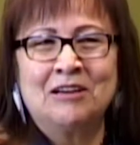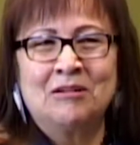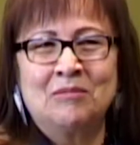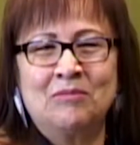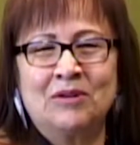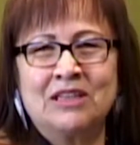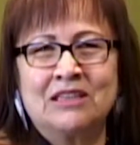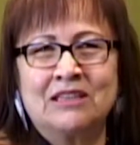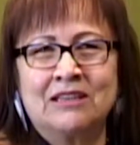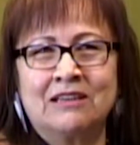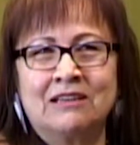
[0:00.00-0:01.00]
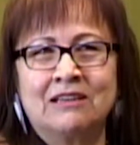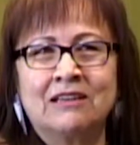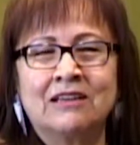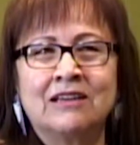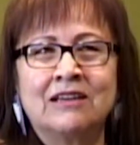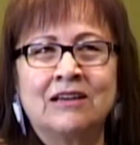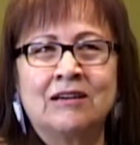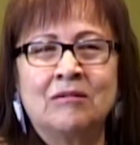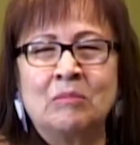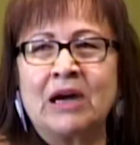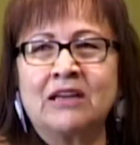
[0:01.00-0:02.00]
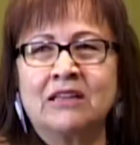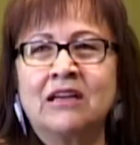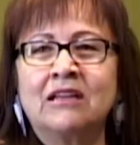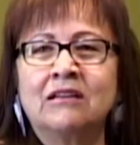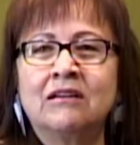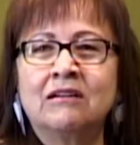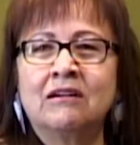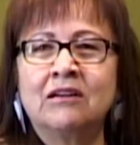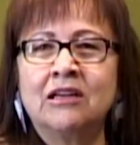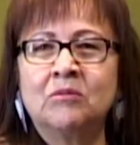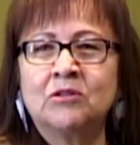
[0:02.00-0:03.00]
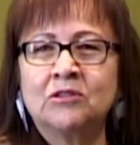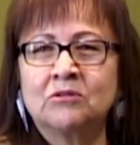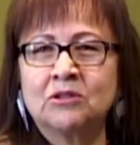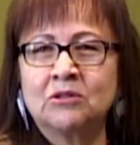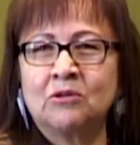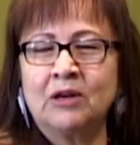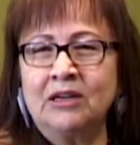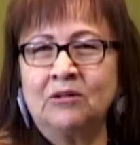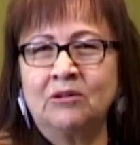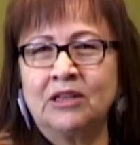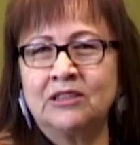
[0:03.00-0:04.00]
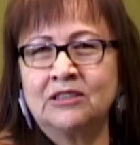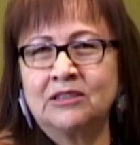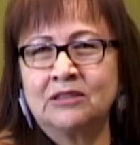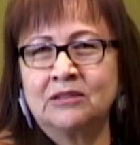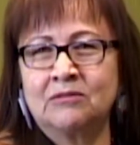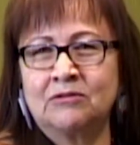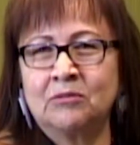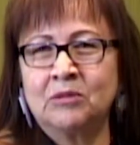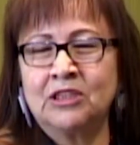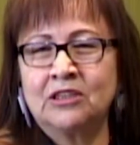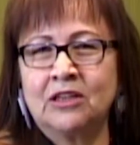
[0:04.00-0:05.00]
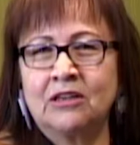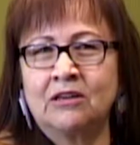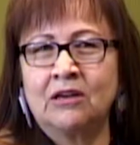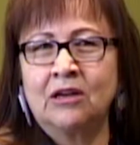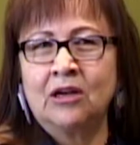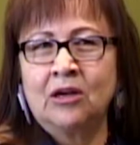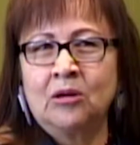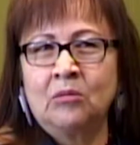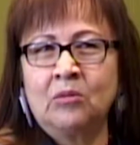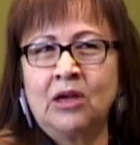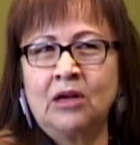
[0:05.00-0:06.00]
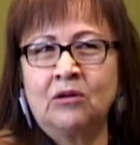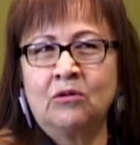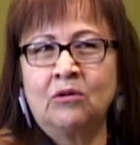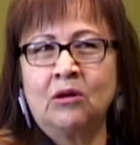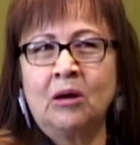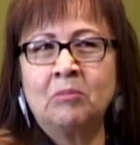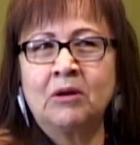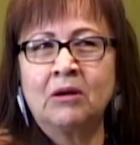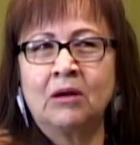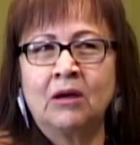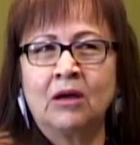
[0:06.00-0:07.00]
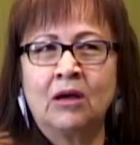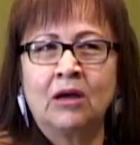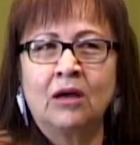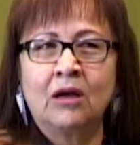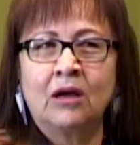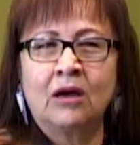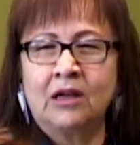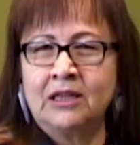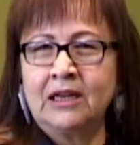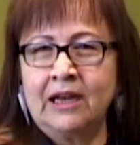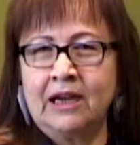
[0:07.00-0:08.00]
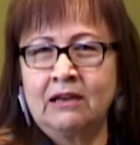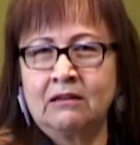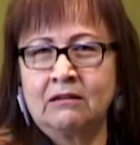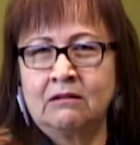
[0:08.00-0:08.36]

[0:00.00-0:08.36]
but back then our neighbors was quite a ways from each other. But I grew up on the land,